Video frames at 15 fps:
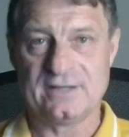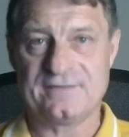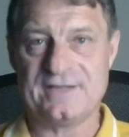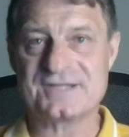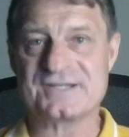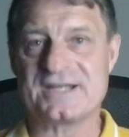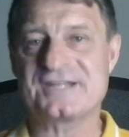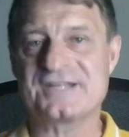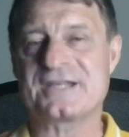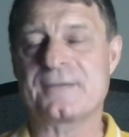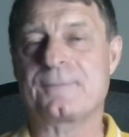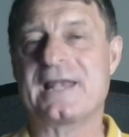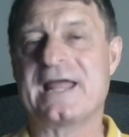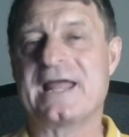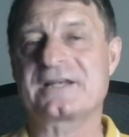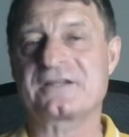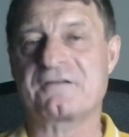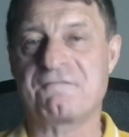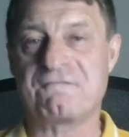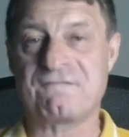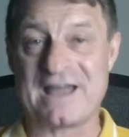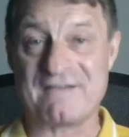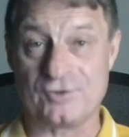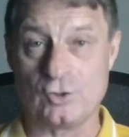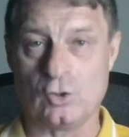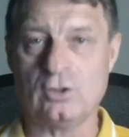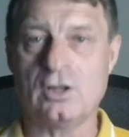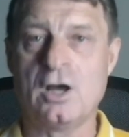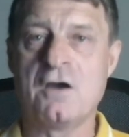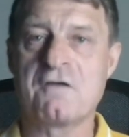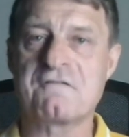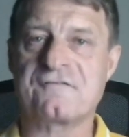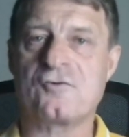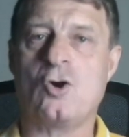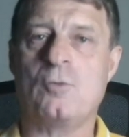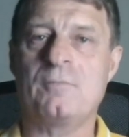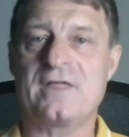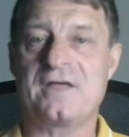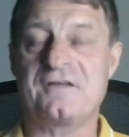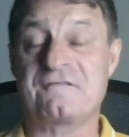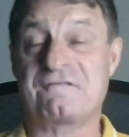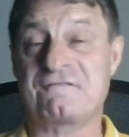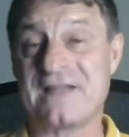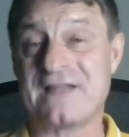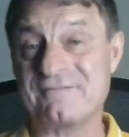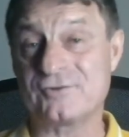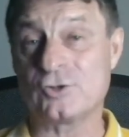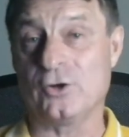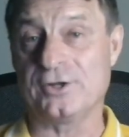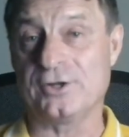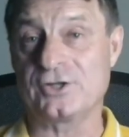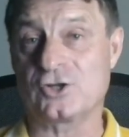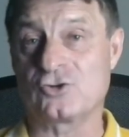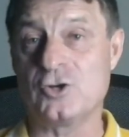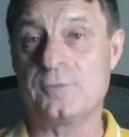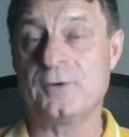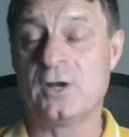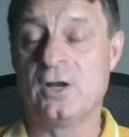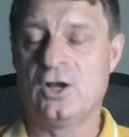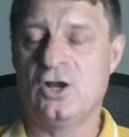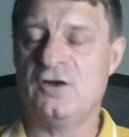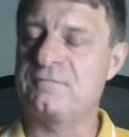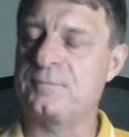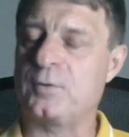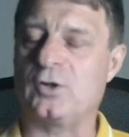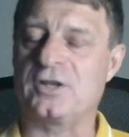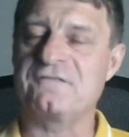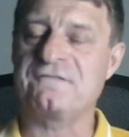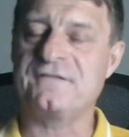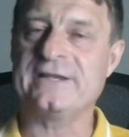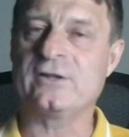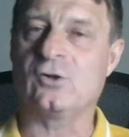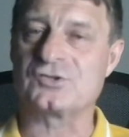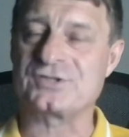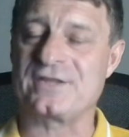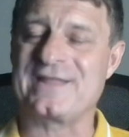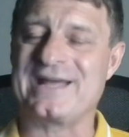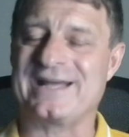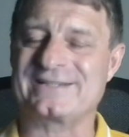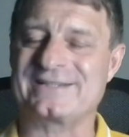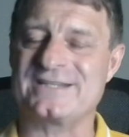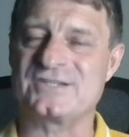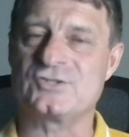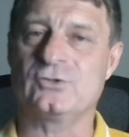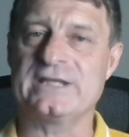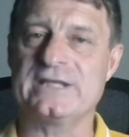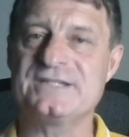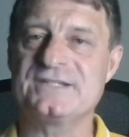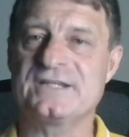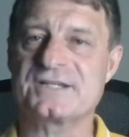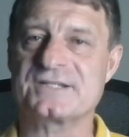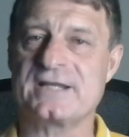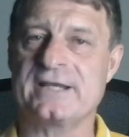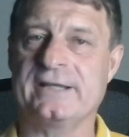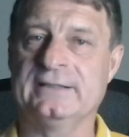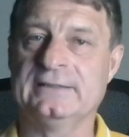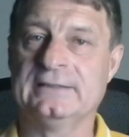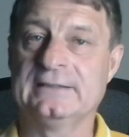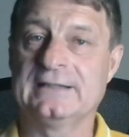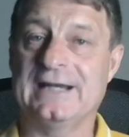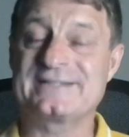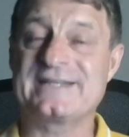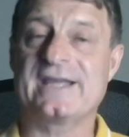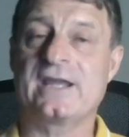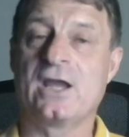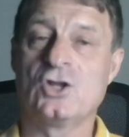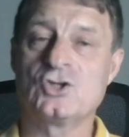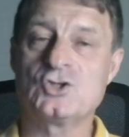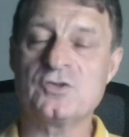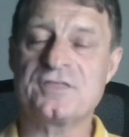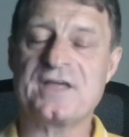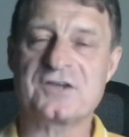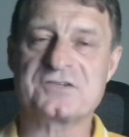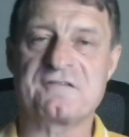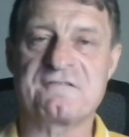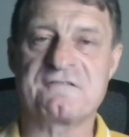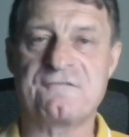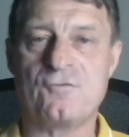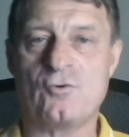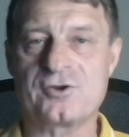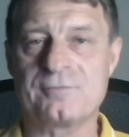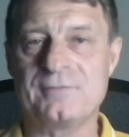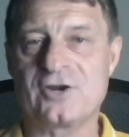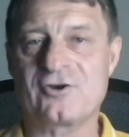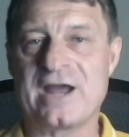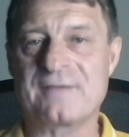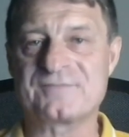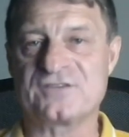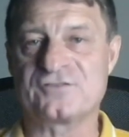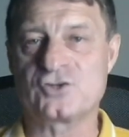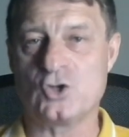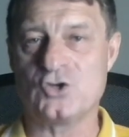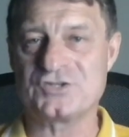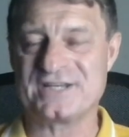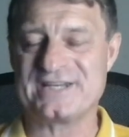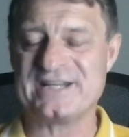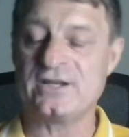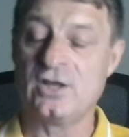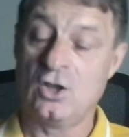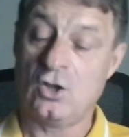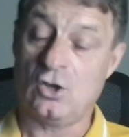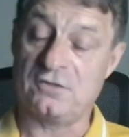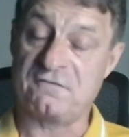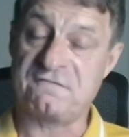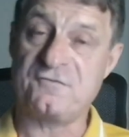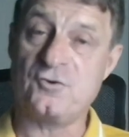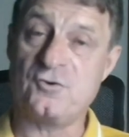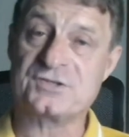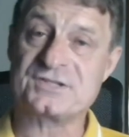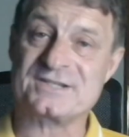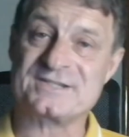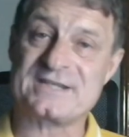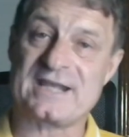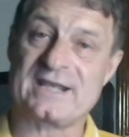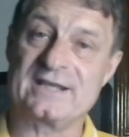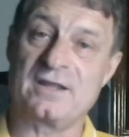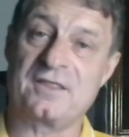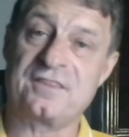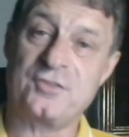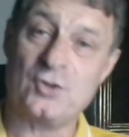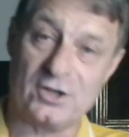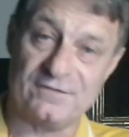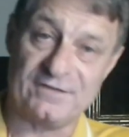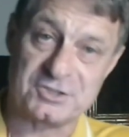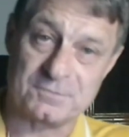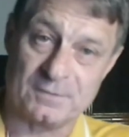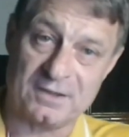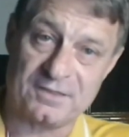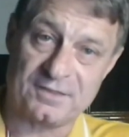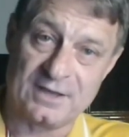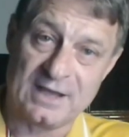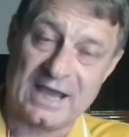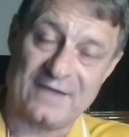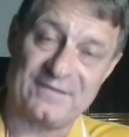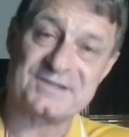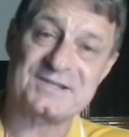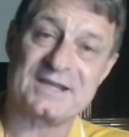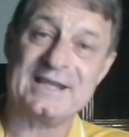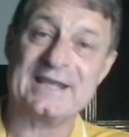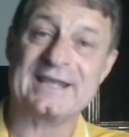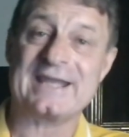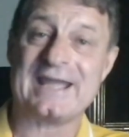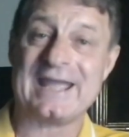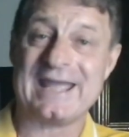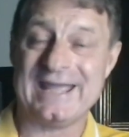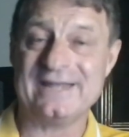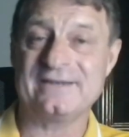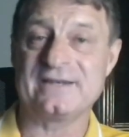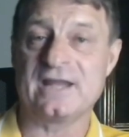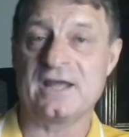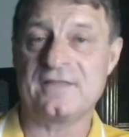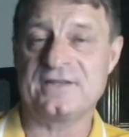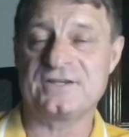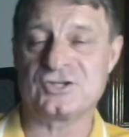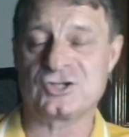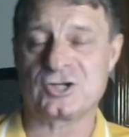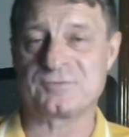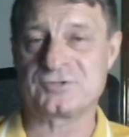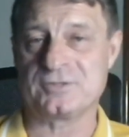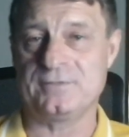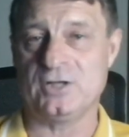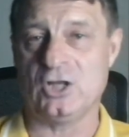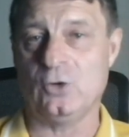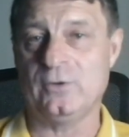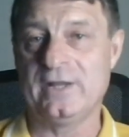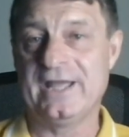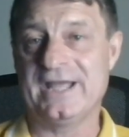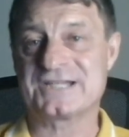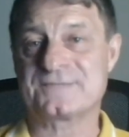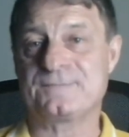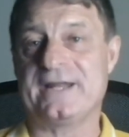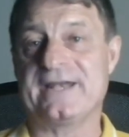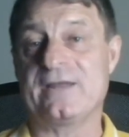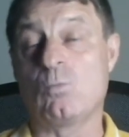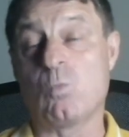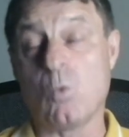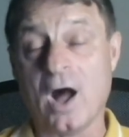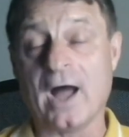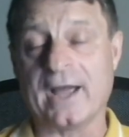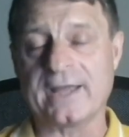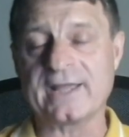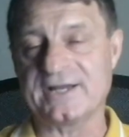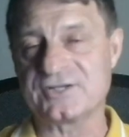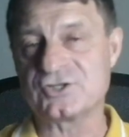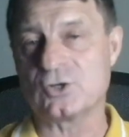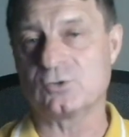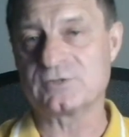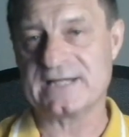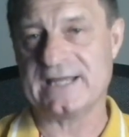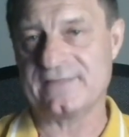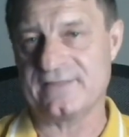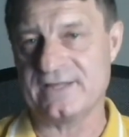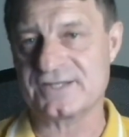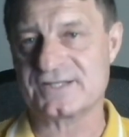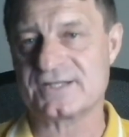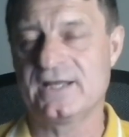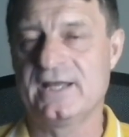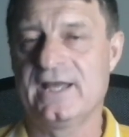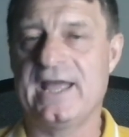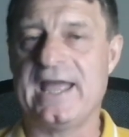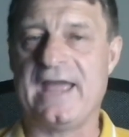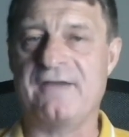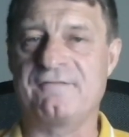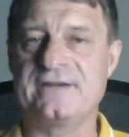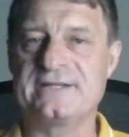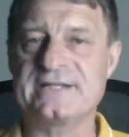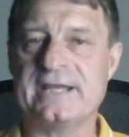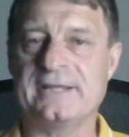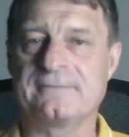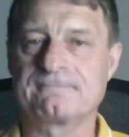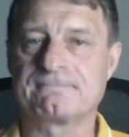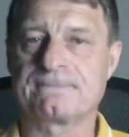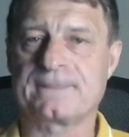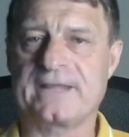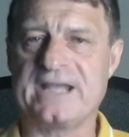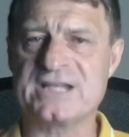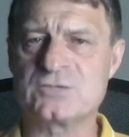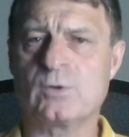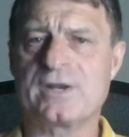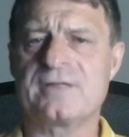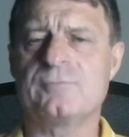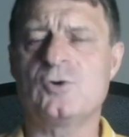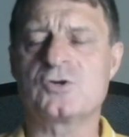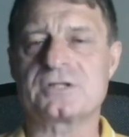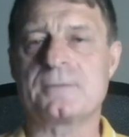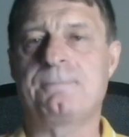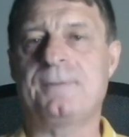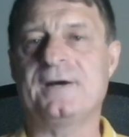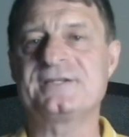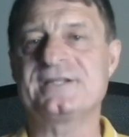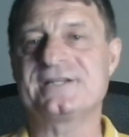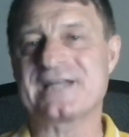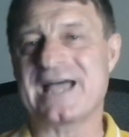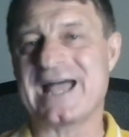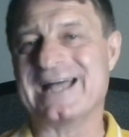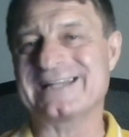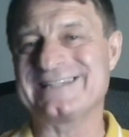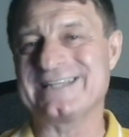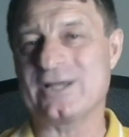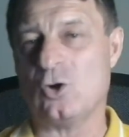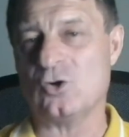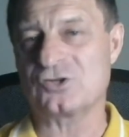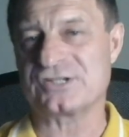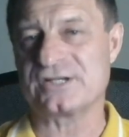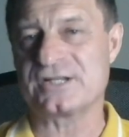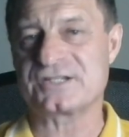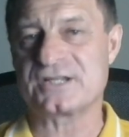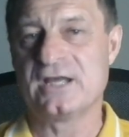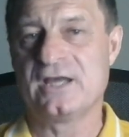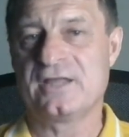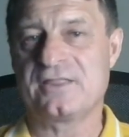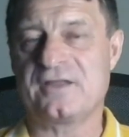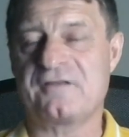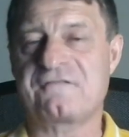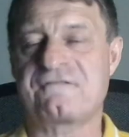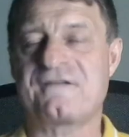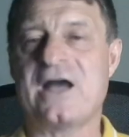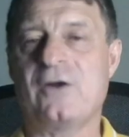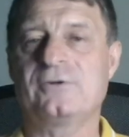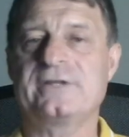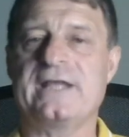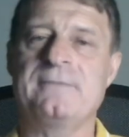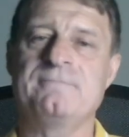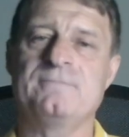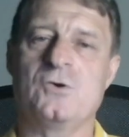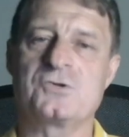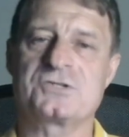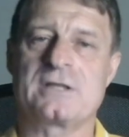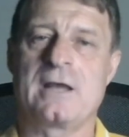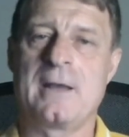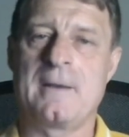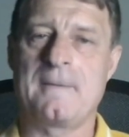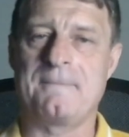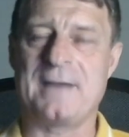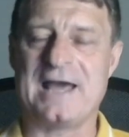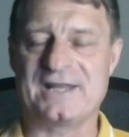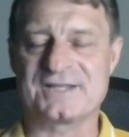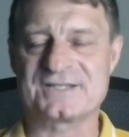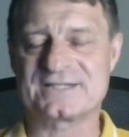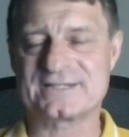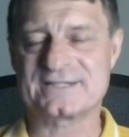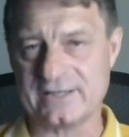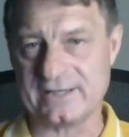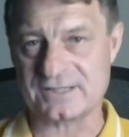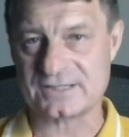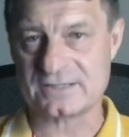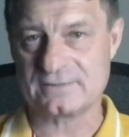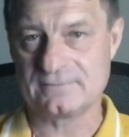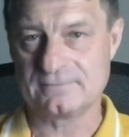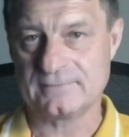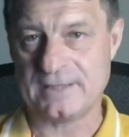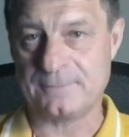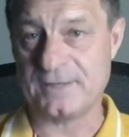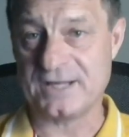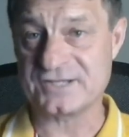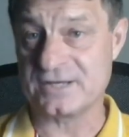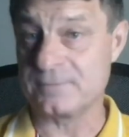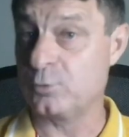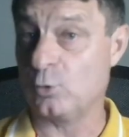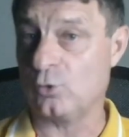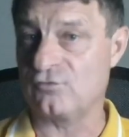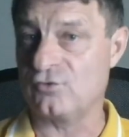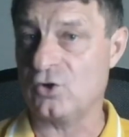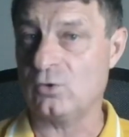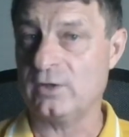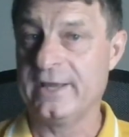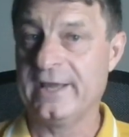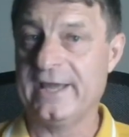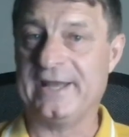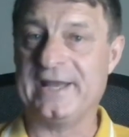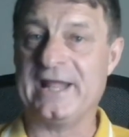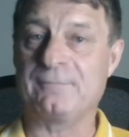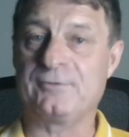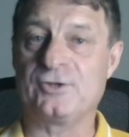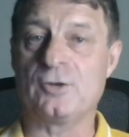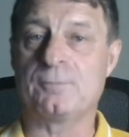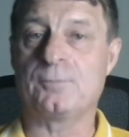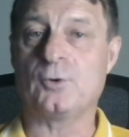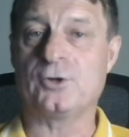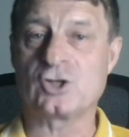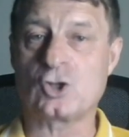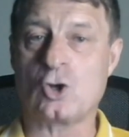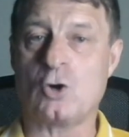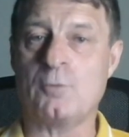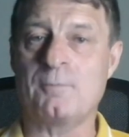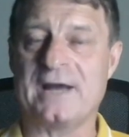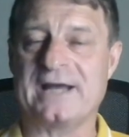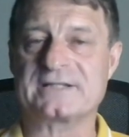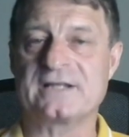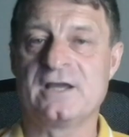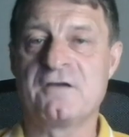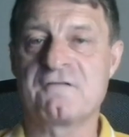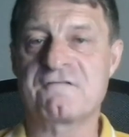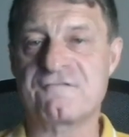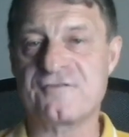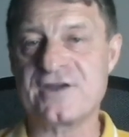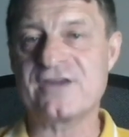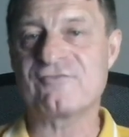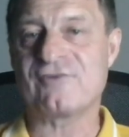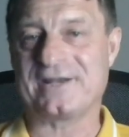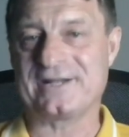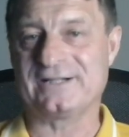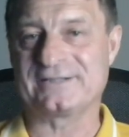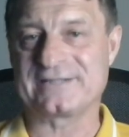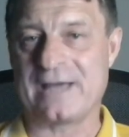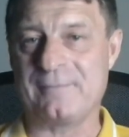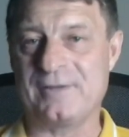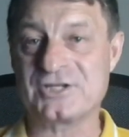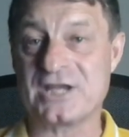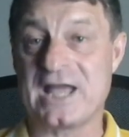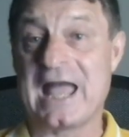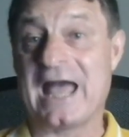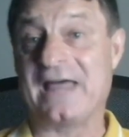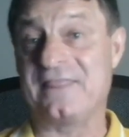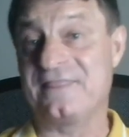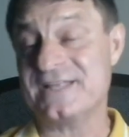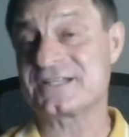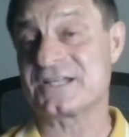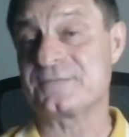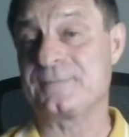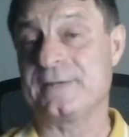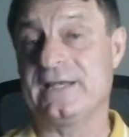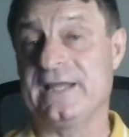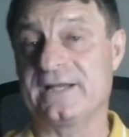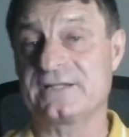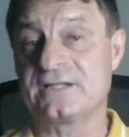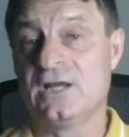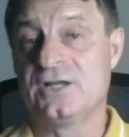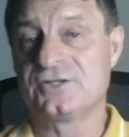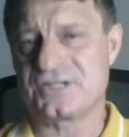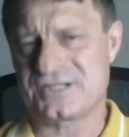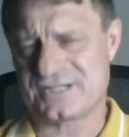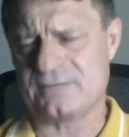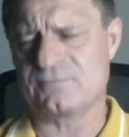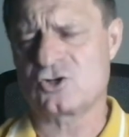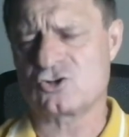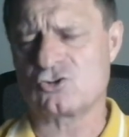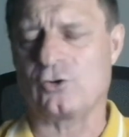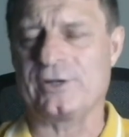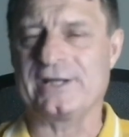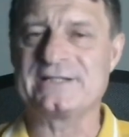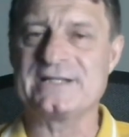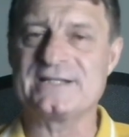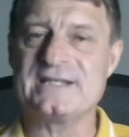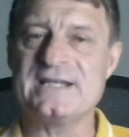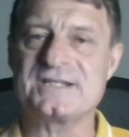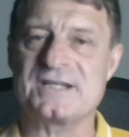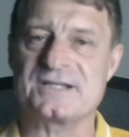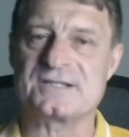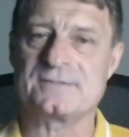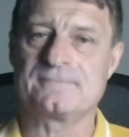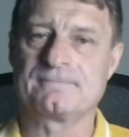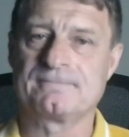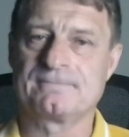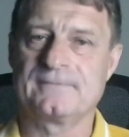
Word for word: This is a plant flavonol from the flavonoid group of polyphenols, and that is not easy to say. I take 2,400 milligrams of quercetin on the first, second, and third of each month, and there's a link in the description below explaining why I don't take this every day. It's one of the most abundant antioxidants that are found in most balanced diets. It plays an important role in helping your body combat free radical damage, and this has been linked to some chronic diseases.